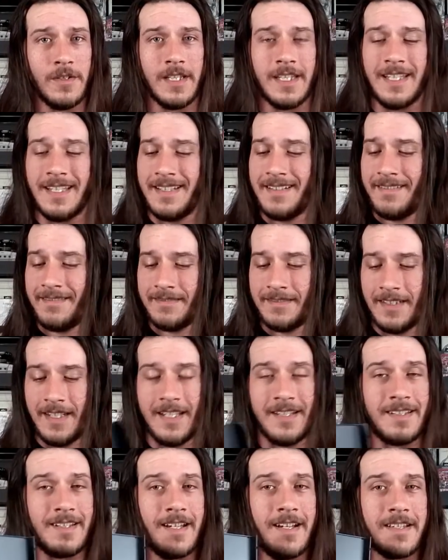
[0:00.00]

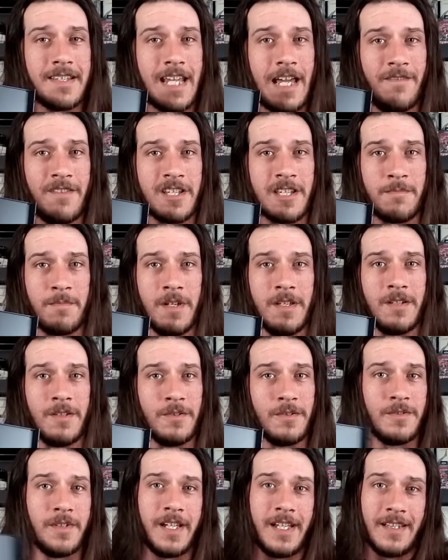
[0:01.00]
It does have a
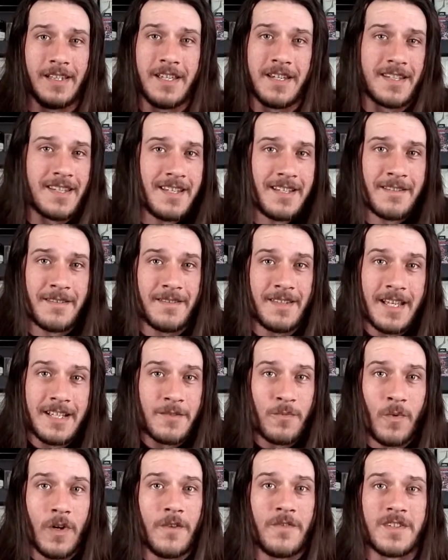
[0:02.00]
spindle, at least that's
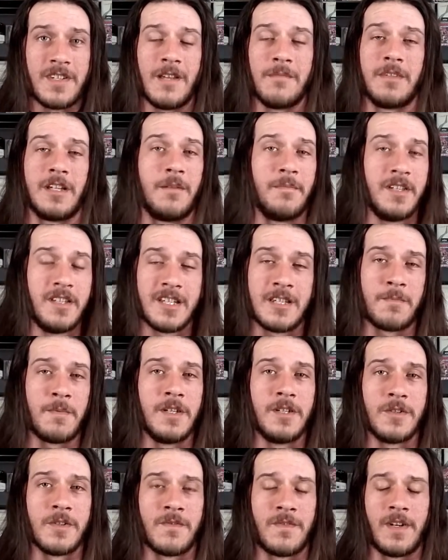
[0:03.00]
worth something. I mean, the
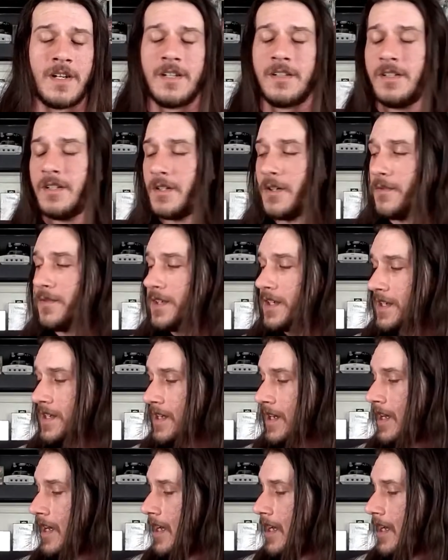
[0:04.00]
spindle's very good on this.